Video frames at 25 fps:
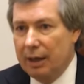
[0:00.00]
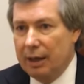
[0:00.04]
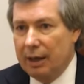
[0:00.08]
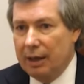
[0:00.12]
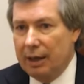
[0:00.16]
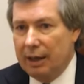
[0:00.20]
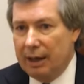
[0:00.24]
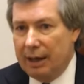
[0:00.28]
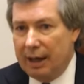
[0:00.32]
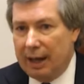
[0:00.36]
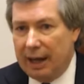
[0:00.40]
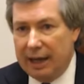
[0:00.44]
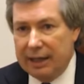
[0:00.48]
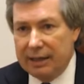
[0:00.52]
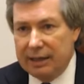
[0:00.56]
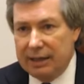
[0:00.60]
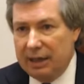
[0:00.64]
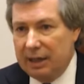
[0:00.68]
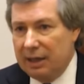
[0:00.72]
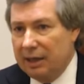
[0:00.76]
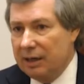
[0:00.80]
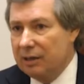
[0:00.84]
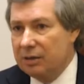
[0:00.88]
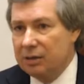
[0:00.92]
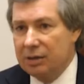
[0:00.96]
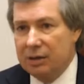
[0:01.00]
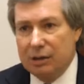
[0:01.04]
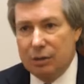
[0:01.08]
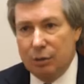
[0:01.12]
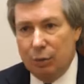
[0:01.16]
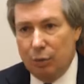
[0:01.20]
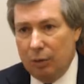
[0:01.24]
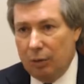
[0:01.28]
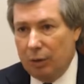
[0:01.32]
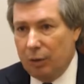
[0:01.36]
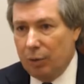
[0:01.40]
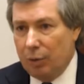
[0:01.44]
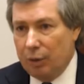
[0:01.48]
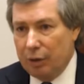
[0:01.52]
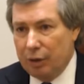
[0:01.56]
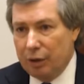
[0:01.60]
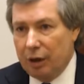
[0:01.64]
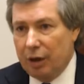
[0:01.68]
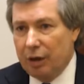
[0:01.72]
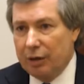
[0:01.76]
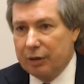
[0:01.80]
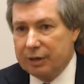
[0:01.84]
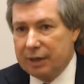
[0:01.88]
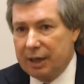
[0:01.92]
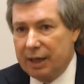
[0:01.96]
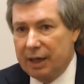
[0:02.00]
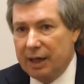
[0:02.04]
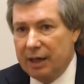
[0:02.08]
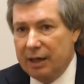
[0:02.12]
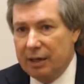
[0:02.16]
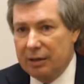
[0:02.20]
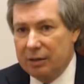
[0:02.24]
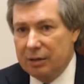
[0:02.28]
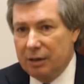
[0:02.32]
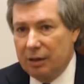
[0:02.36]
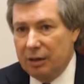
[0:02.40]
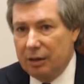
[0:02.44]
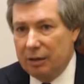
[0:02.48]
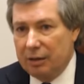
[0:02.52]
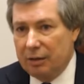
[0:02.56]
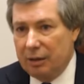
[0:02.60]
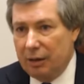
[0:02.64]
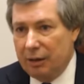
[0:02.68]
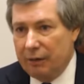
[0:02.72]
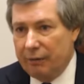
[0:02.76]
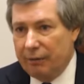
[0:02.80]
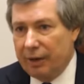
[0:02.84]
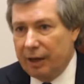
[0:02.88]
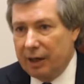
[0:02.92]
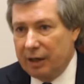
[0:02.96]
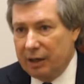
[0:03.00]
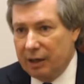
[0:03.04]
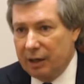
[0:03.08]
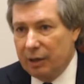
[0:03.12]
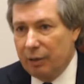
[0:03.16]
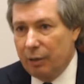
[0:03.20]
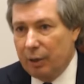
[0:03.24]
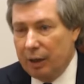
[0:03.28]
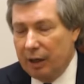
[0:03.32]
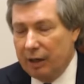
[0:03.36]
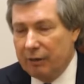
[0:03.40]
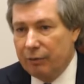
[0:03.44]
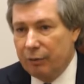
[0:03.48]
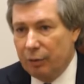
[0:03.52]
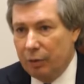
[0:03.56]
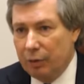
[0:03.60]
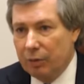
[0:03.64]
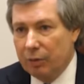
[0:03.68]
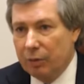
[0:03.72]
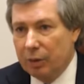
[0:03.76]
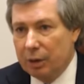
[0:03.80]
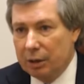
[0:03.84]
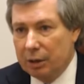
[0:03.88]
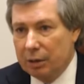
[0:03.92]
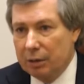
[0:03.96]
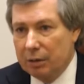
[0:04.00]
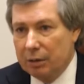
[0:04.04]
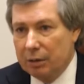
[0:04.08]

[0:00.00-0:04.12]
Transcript: ideas, and to work with all sides on finding a way forward.